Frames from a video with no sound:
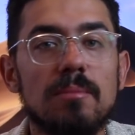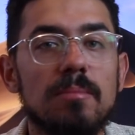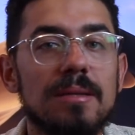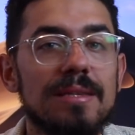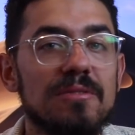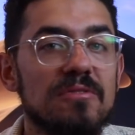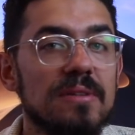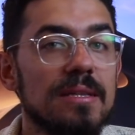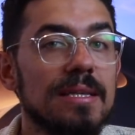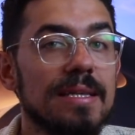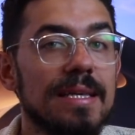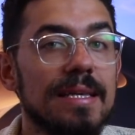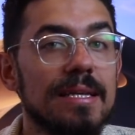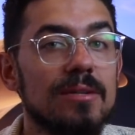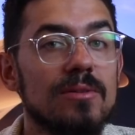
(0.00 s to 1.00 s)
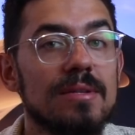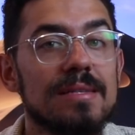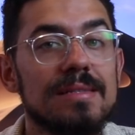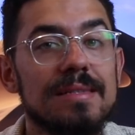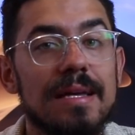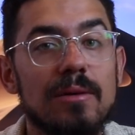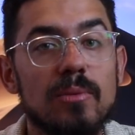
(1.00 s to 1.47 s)
but the feeling here
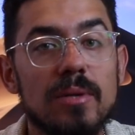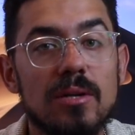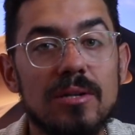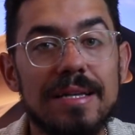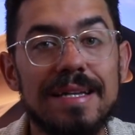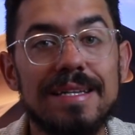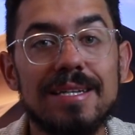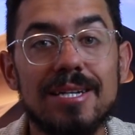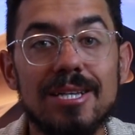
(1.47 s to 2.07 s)
is that we are getting